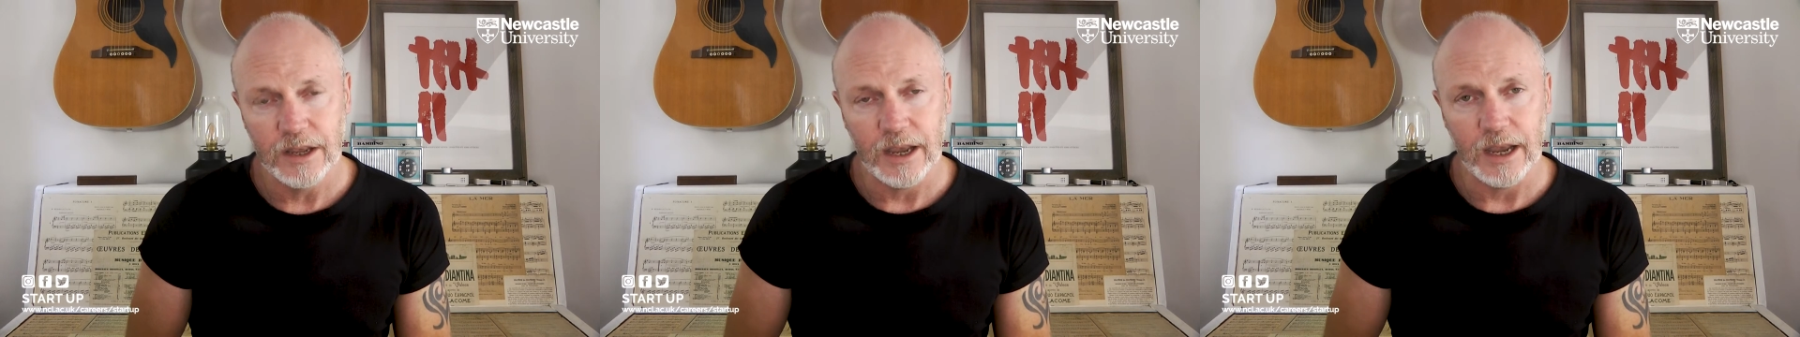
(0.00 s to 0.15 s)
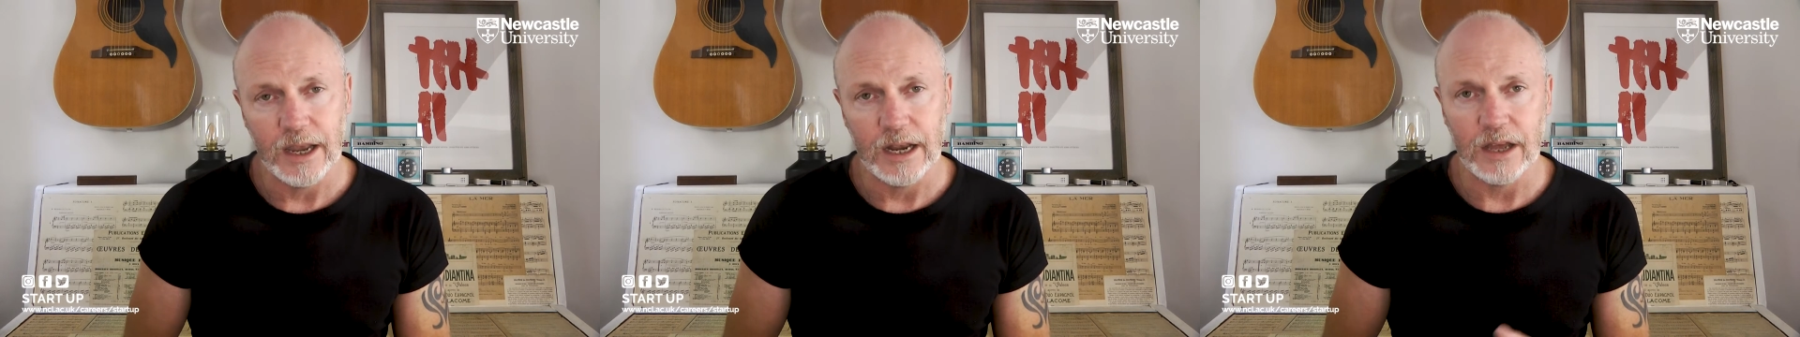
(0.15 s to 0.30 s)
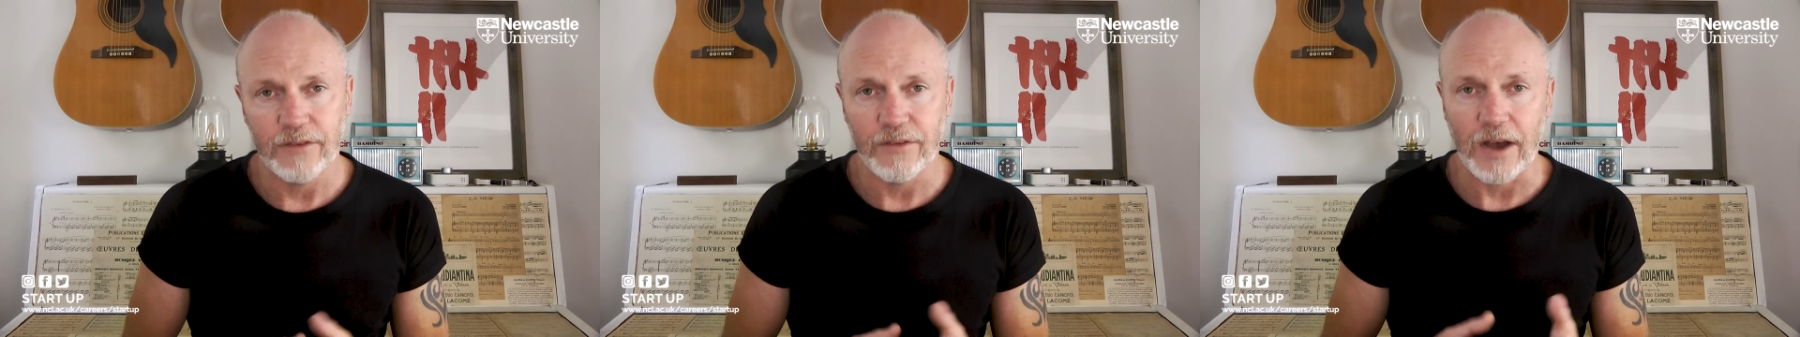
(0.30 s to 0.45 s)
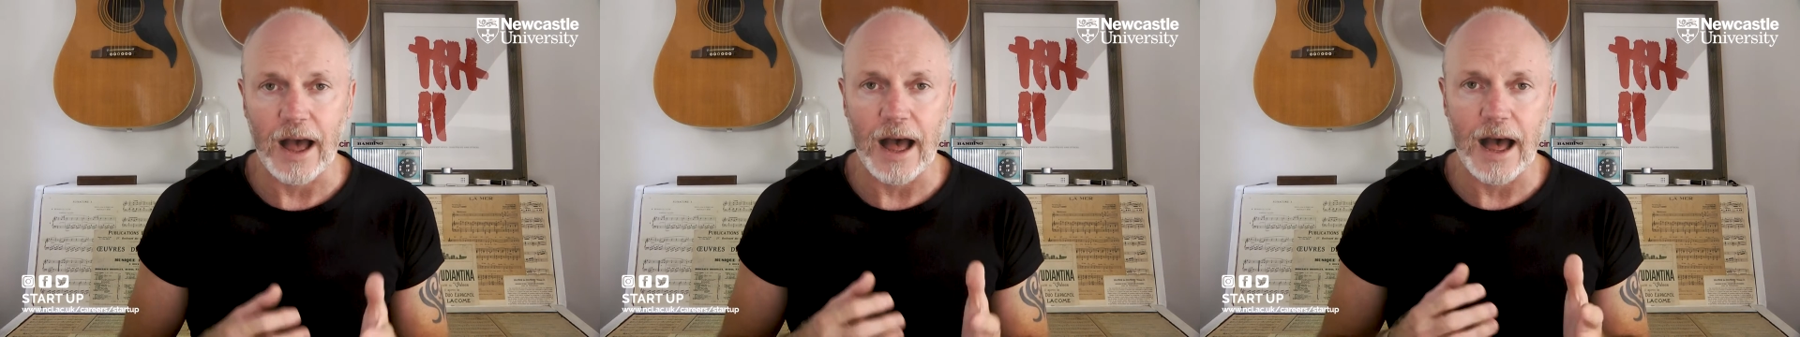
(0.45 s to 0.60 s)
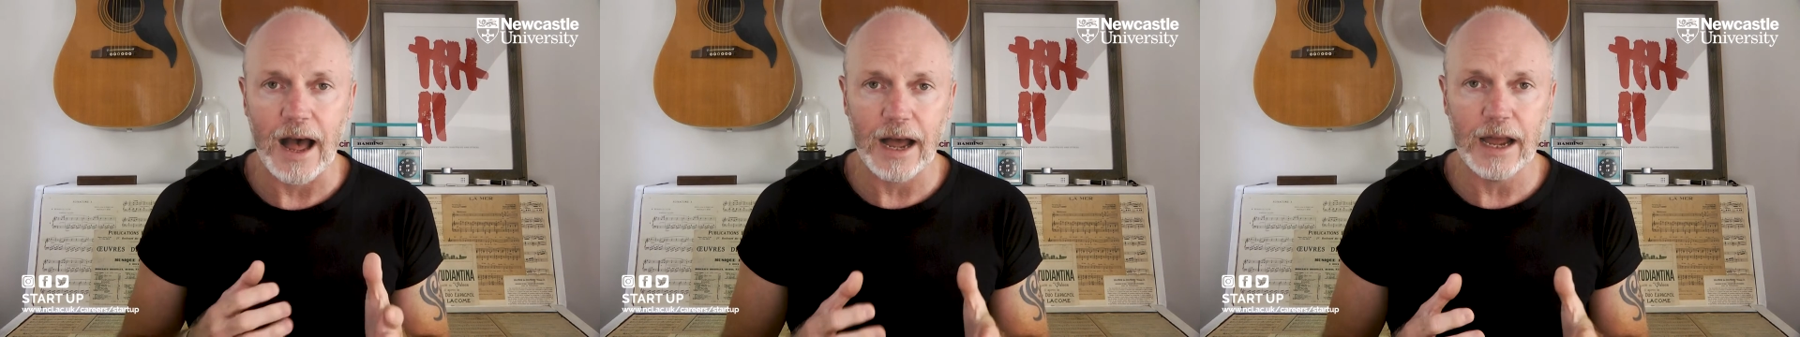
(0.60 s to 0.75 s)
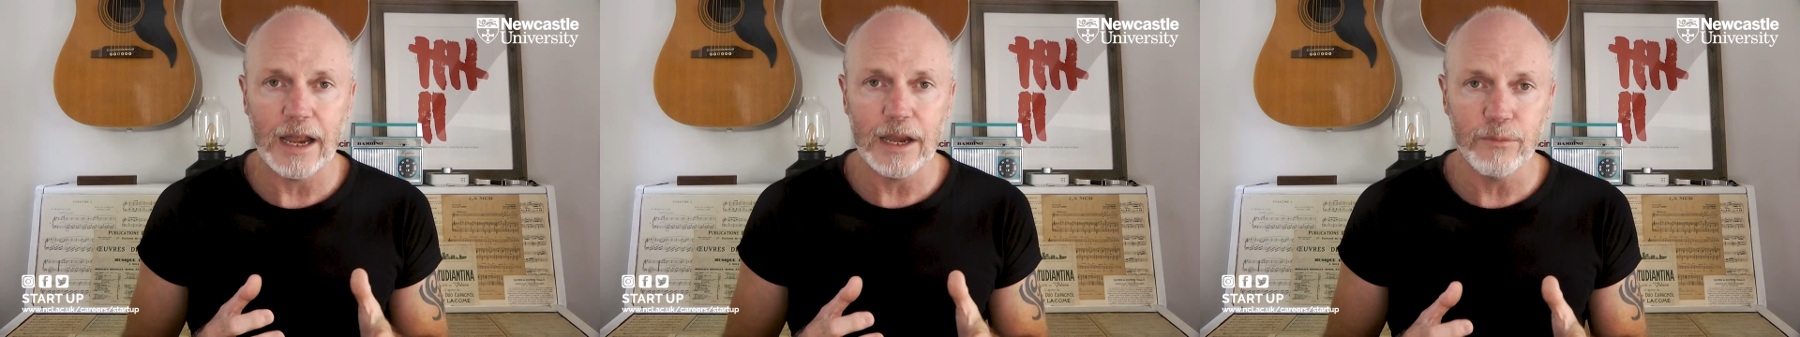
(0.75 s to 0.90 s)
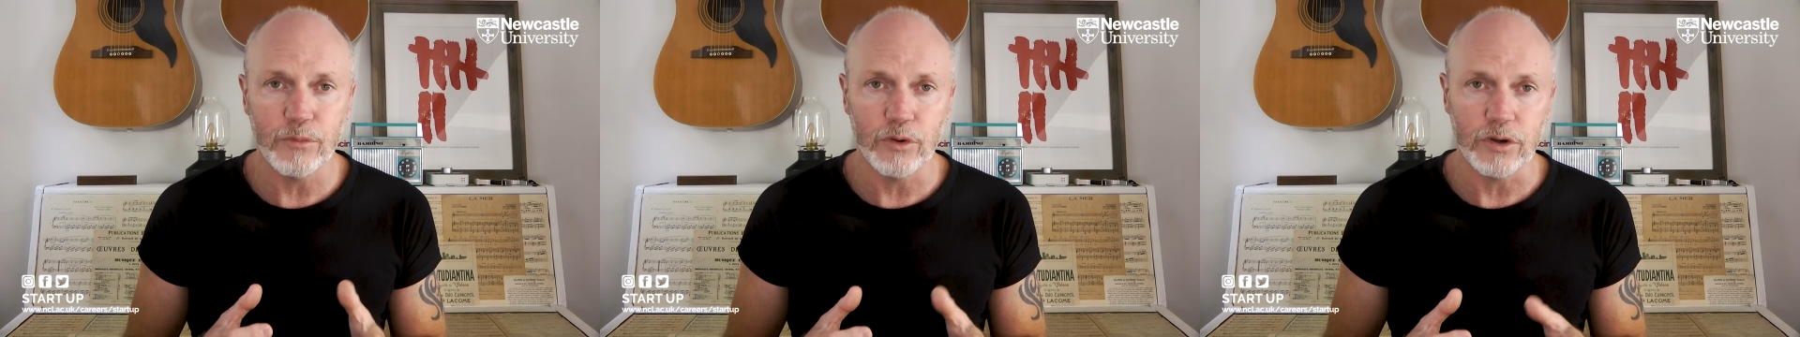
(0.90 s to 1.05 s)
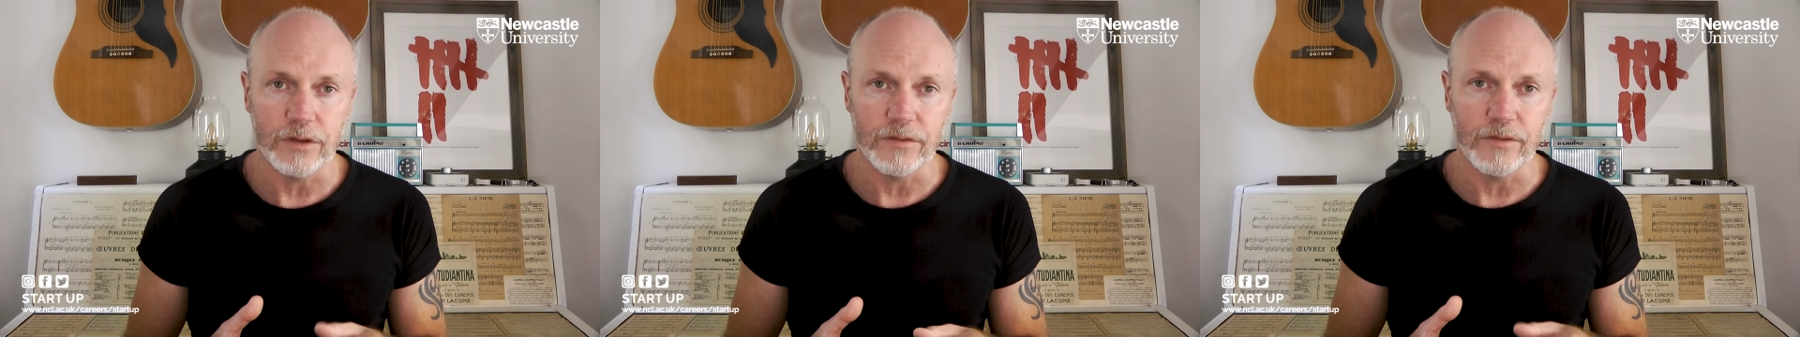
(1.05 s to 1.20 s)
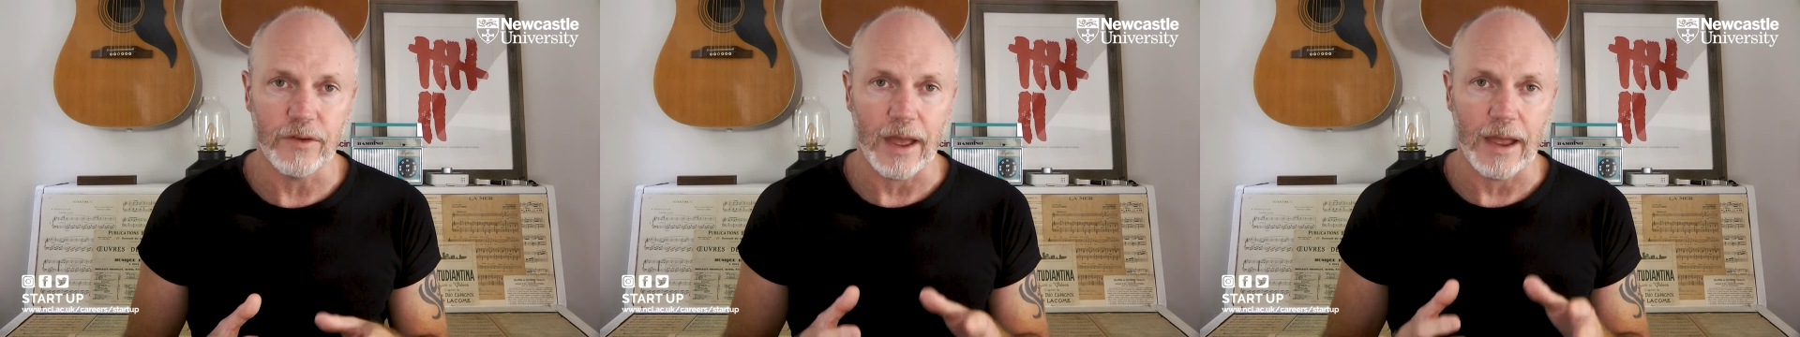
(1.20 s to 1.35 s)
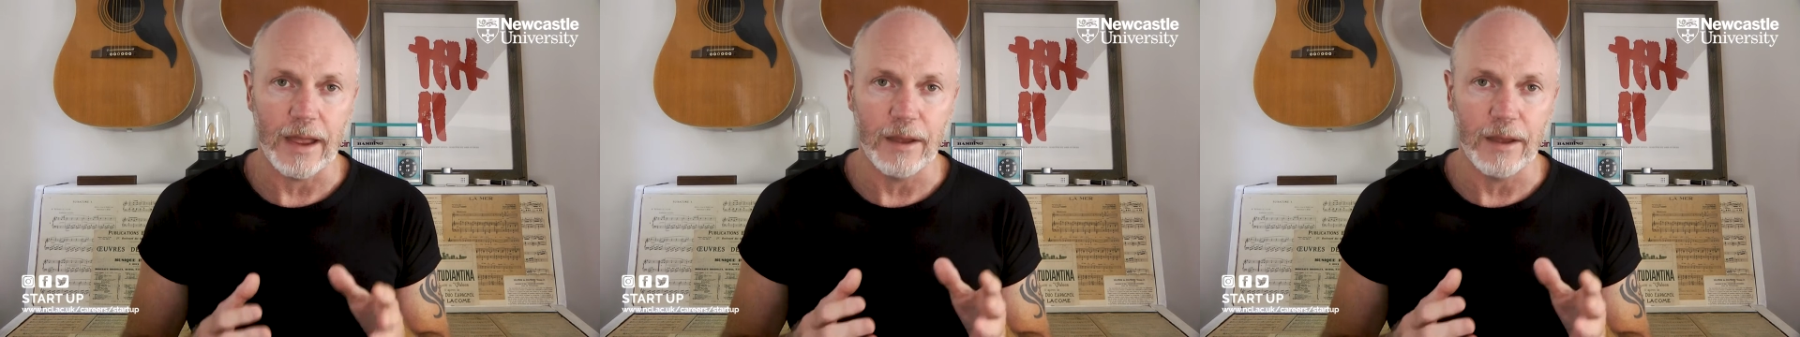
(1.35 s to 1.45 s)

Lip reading: and have a hybrid of